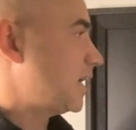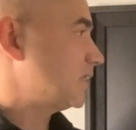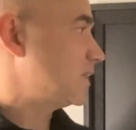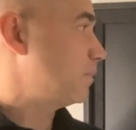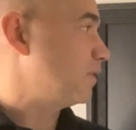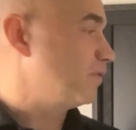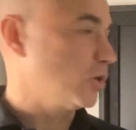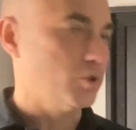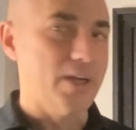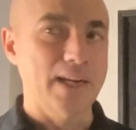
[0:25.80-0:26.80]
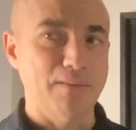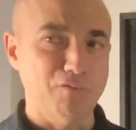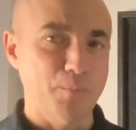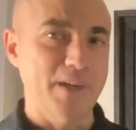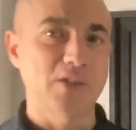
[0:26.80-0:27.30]
concept of neurogenic
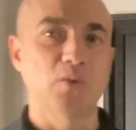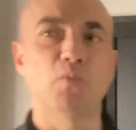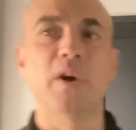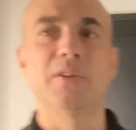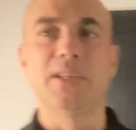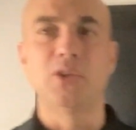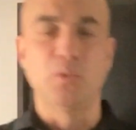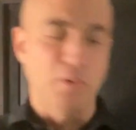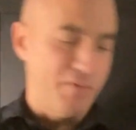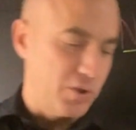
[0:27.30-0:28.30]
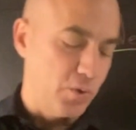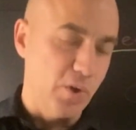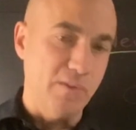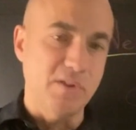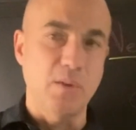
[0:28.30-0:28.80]
inflammation, where these superficial
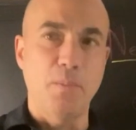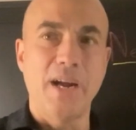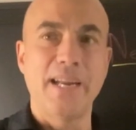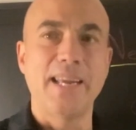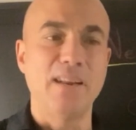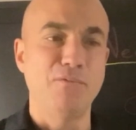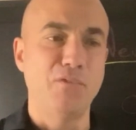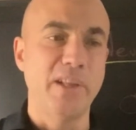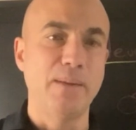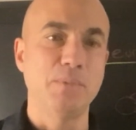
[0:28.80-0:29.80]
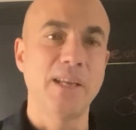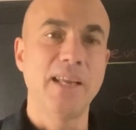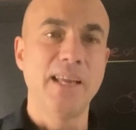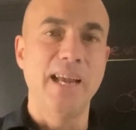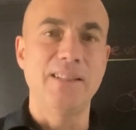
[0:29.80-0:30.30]
nerves of the body get inflamed
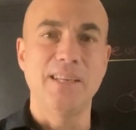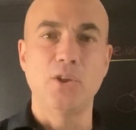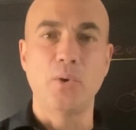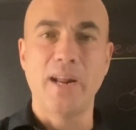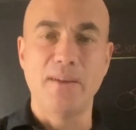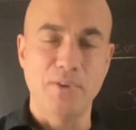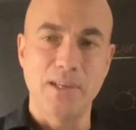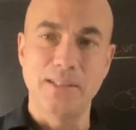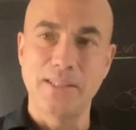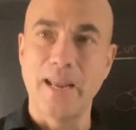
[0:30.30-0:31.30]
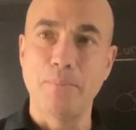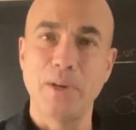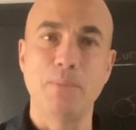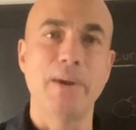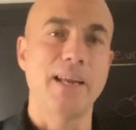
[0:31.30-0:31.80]
and they don't have a
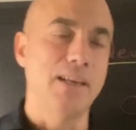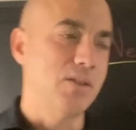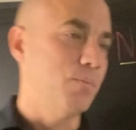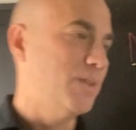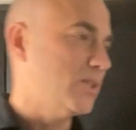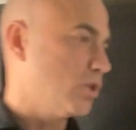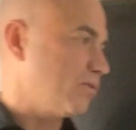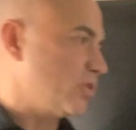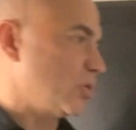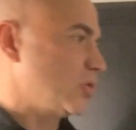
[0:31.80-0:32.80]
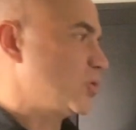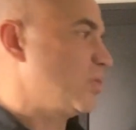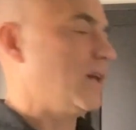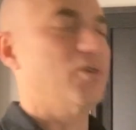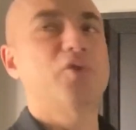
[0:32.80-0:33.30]
dampening mechanism. These nerves start to
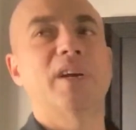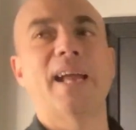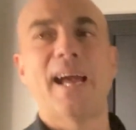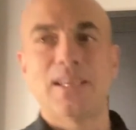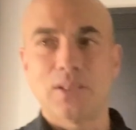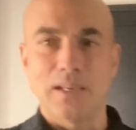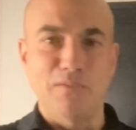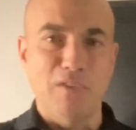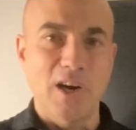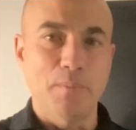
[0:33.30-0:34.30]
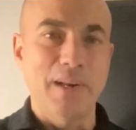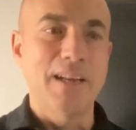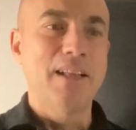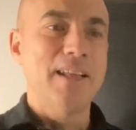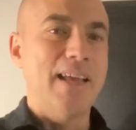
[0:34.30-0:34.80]
swell, create an acidy environment,
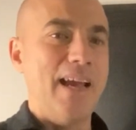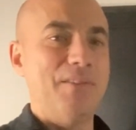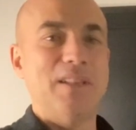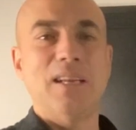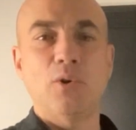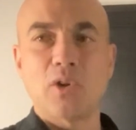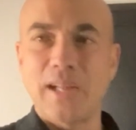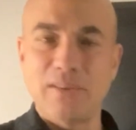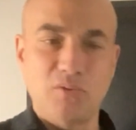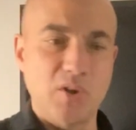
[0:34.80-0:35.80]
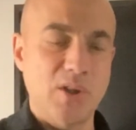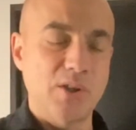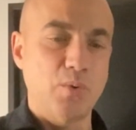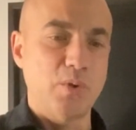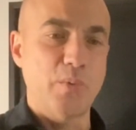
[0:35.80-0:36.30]
and then they don't glide through the
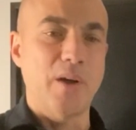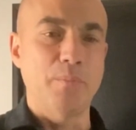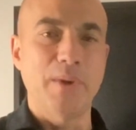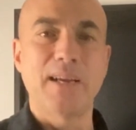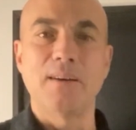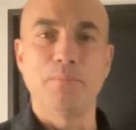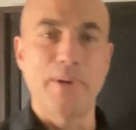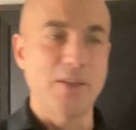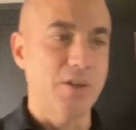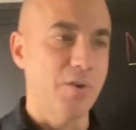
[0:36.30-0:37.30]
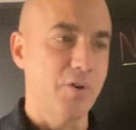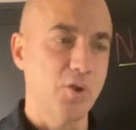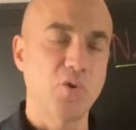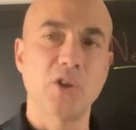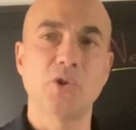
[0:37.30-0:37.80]
tissue as well and become pain-generating
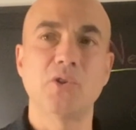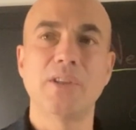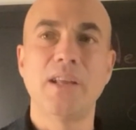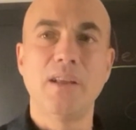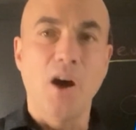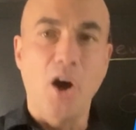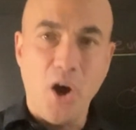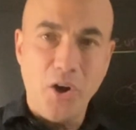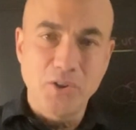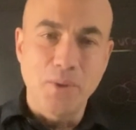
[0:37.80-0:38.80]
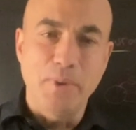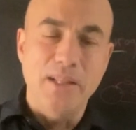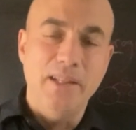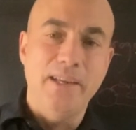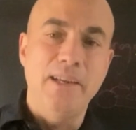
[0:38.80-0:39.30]
structures,
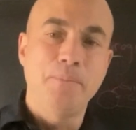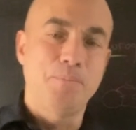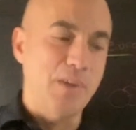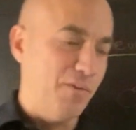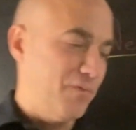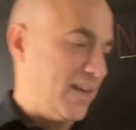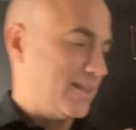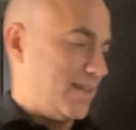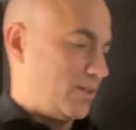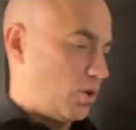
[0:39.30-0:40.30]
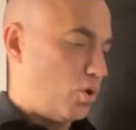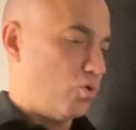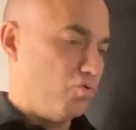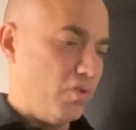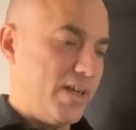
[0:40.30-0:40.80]
ultimately affecting the whole
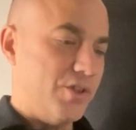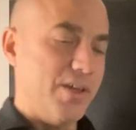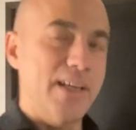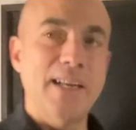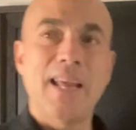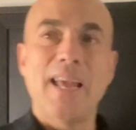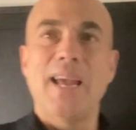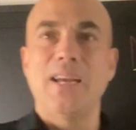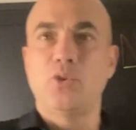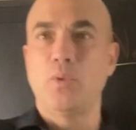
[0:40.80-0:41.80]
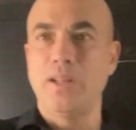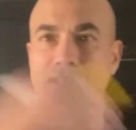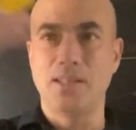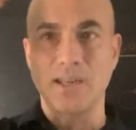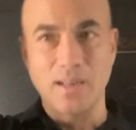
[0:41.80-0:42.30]
region as well as
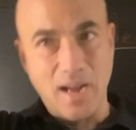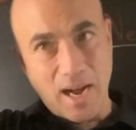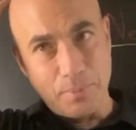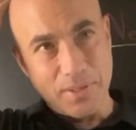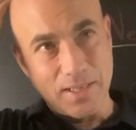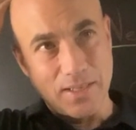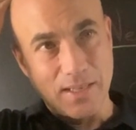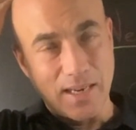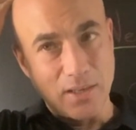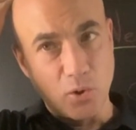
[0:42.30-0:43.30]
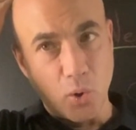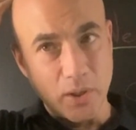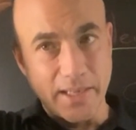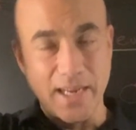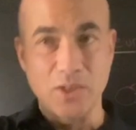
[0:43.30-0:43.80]
the opposite side
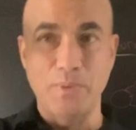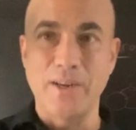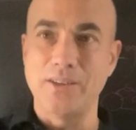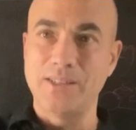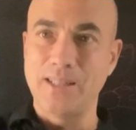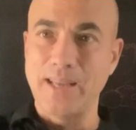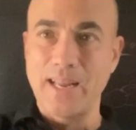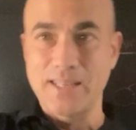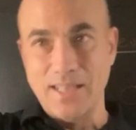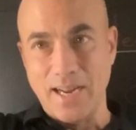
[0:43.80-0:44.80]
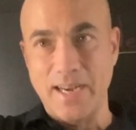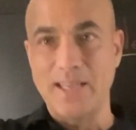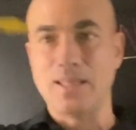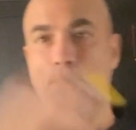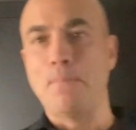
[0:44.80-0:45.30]
cortex, because that side
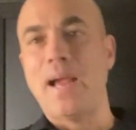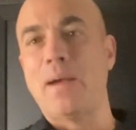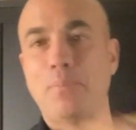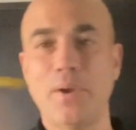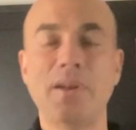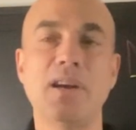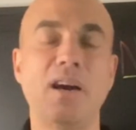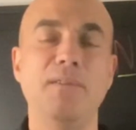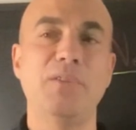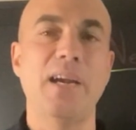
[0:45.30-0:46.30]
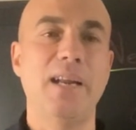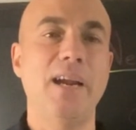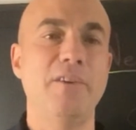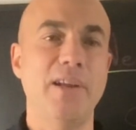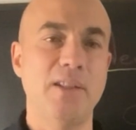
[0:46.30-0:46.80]
has the map of that
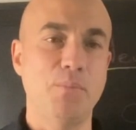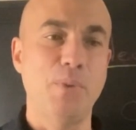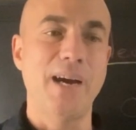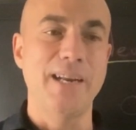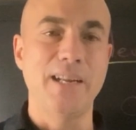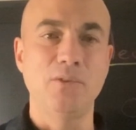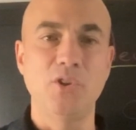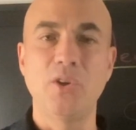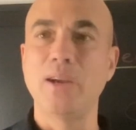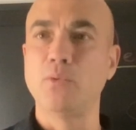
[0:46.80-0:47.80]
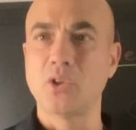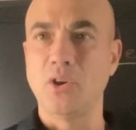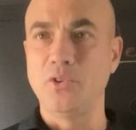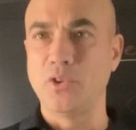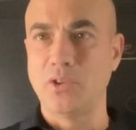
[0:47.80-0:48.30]
area in the body, and you get what's
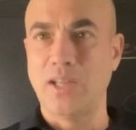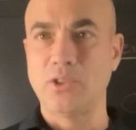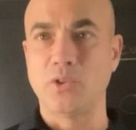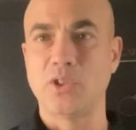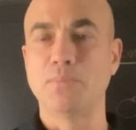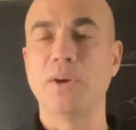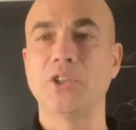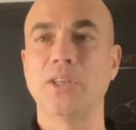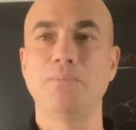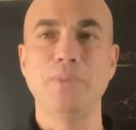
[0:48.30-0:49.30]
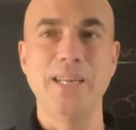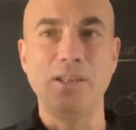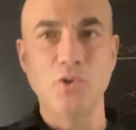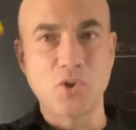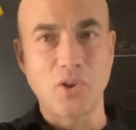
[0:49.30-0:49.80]
called neurological smudging, meaning
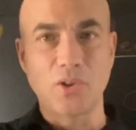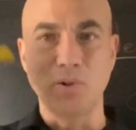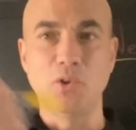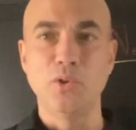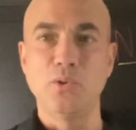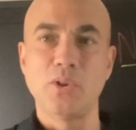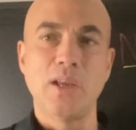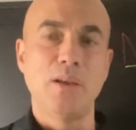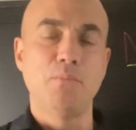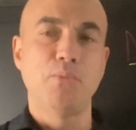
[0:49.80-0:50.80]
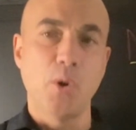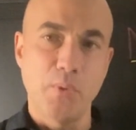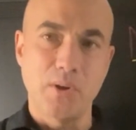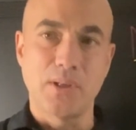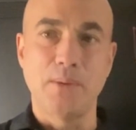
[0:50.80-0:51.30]
you start to lose
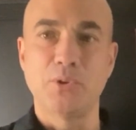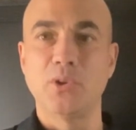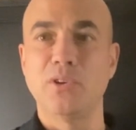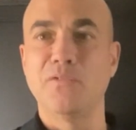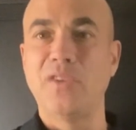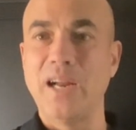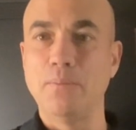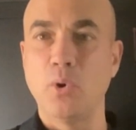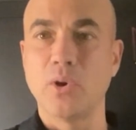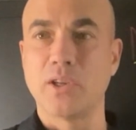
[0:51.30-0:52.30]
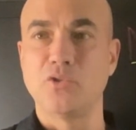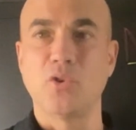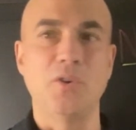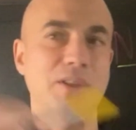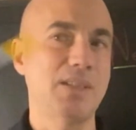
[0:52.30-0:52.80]
proprioception or fine motor
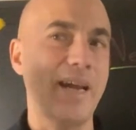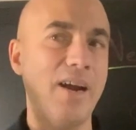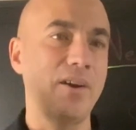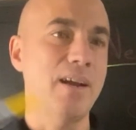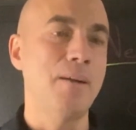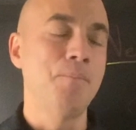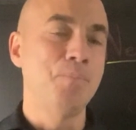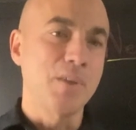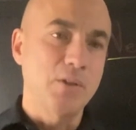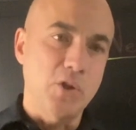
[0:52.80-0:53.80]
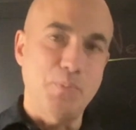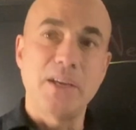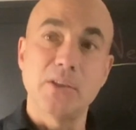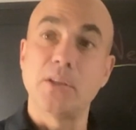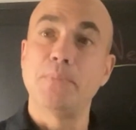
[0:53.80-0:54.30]
control in this area just
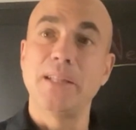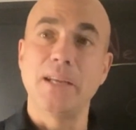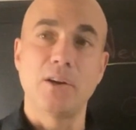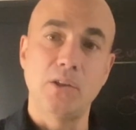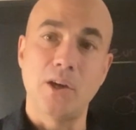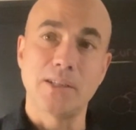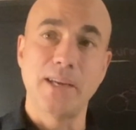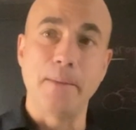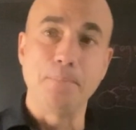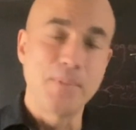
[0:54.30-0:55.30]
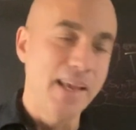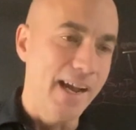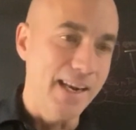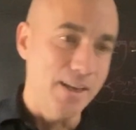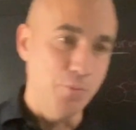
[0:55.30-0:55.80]
because it's been there a long time.
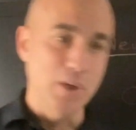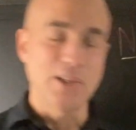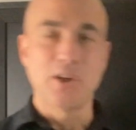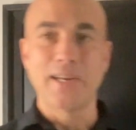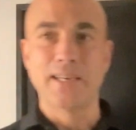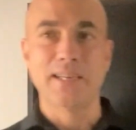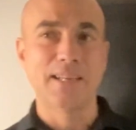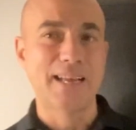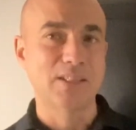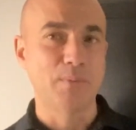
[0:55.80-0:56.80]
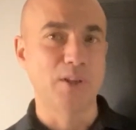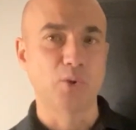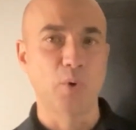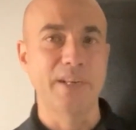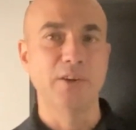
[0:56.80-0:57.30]
And now we're not talking it has to be there
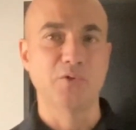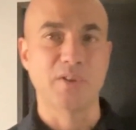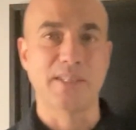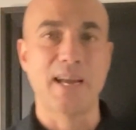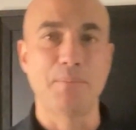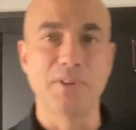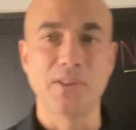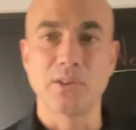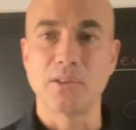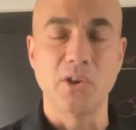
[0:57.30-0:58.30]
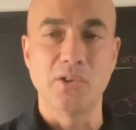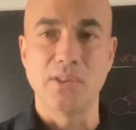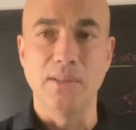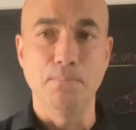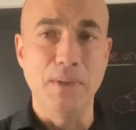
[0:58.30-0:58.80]
20 years for this to happen. This occurs
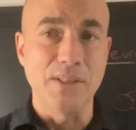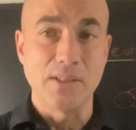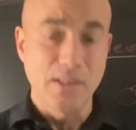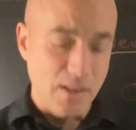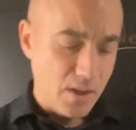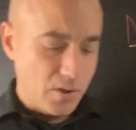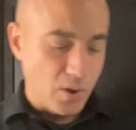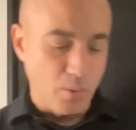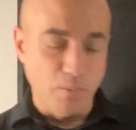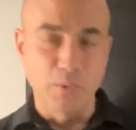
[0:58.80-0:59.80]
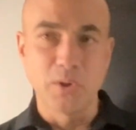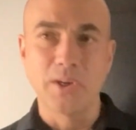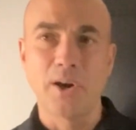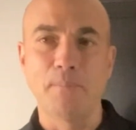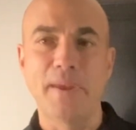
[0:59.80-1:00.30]
in months. So when we look
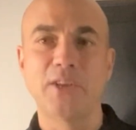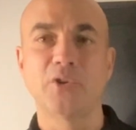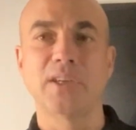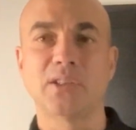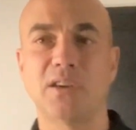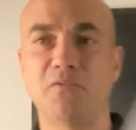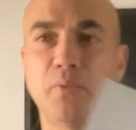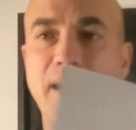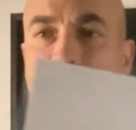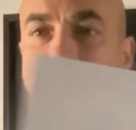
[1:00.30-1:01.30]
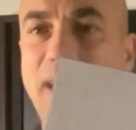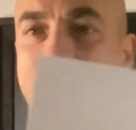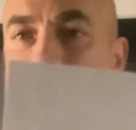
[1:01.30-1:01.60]
at our matrix of brain-body